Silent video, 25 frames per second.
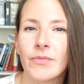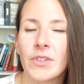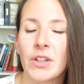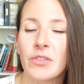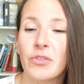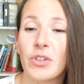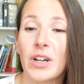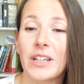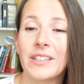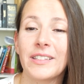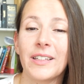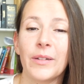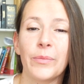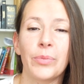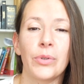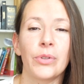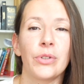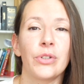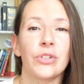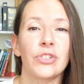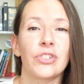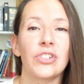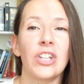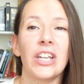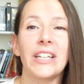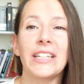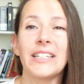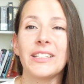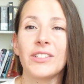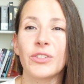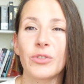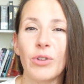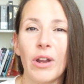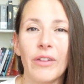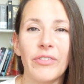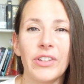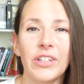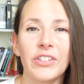For example, you're stuck in
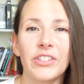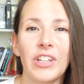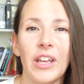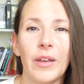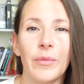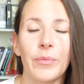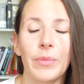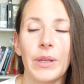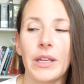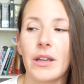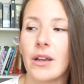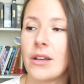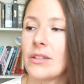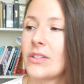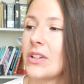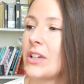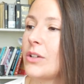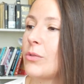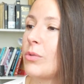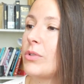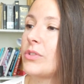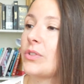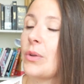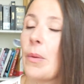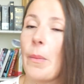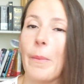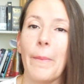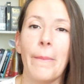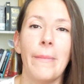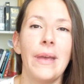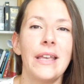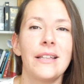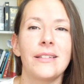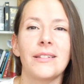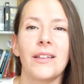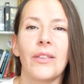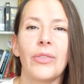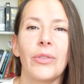traffic jam because it was a
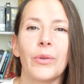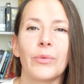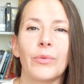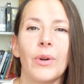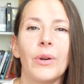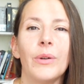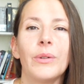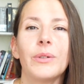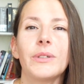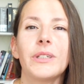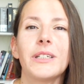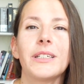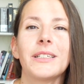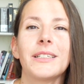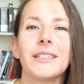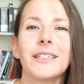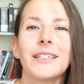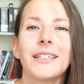mess on the road.